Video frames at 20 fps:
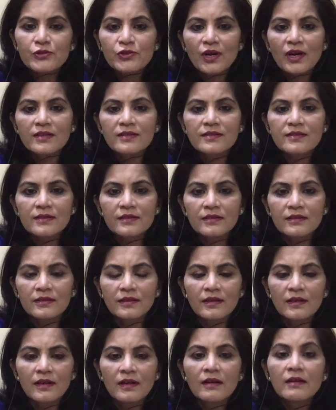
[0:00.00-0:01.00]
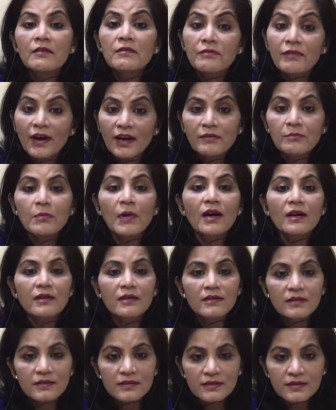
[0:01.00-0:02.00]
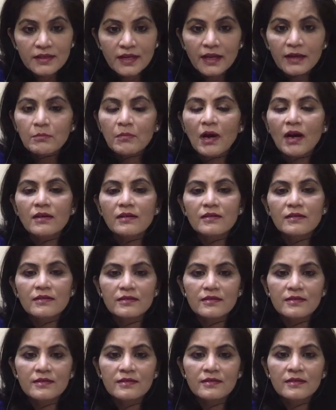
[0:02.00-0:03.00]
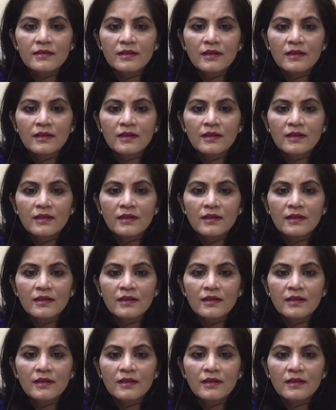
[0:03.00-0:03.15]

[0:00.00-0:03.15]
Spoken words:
answer, 5 markers, 10 markers.